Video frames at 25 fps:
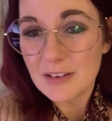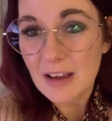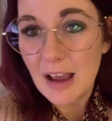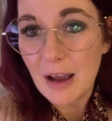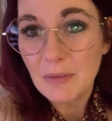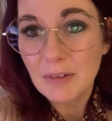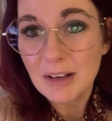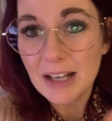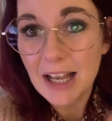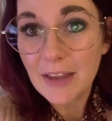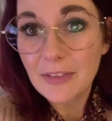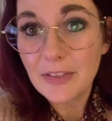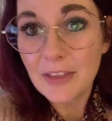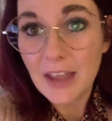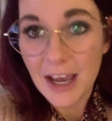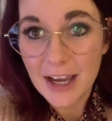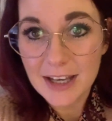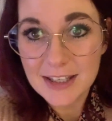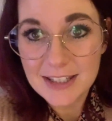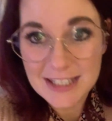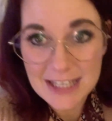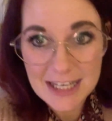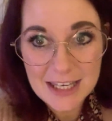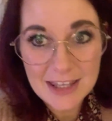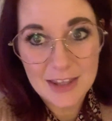I'm glad that I
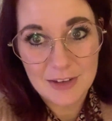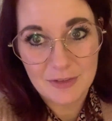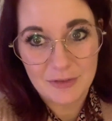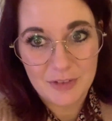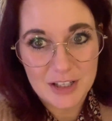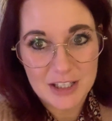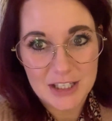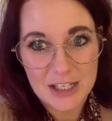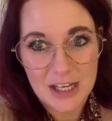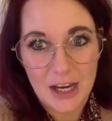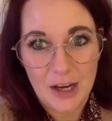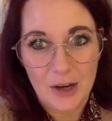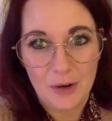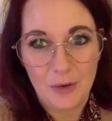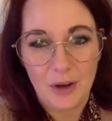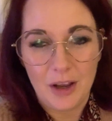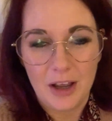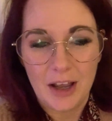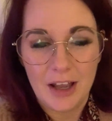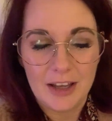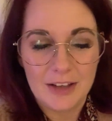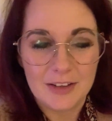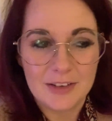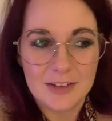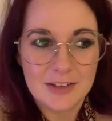did the video
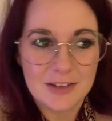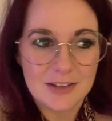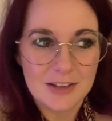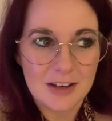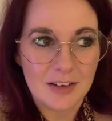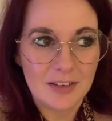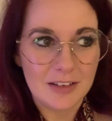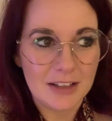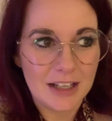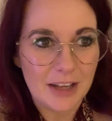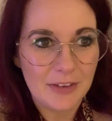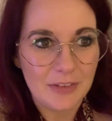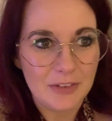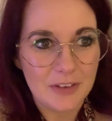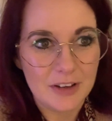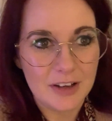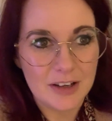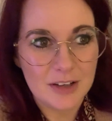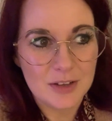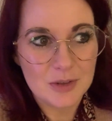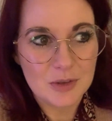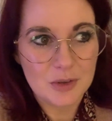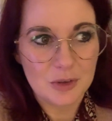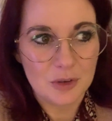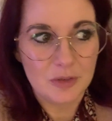and I'm glad that
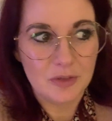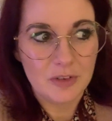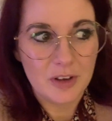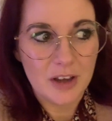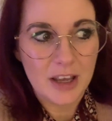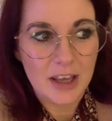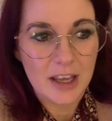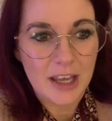it sort of